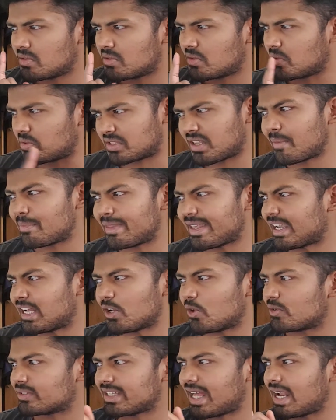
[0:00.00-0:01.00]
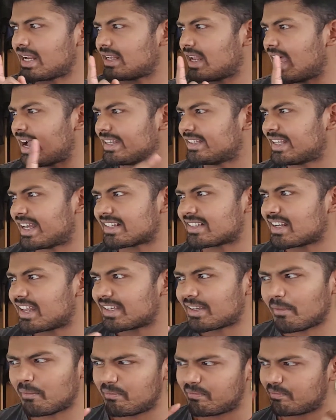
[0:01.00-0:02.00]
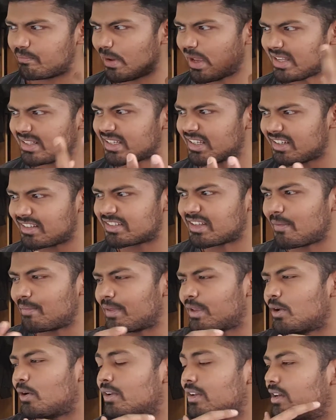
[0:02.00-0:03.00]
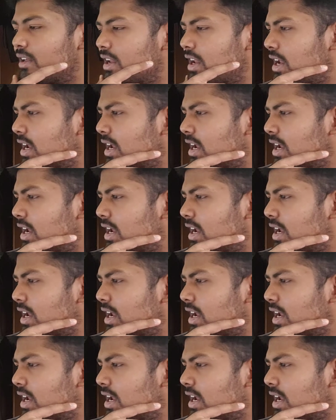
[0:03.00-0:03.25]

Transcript: something along that line. That's like a basically something going.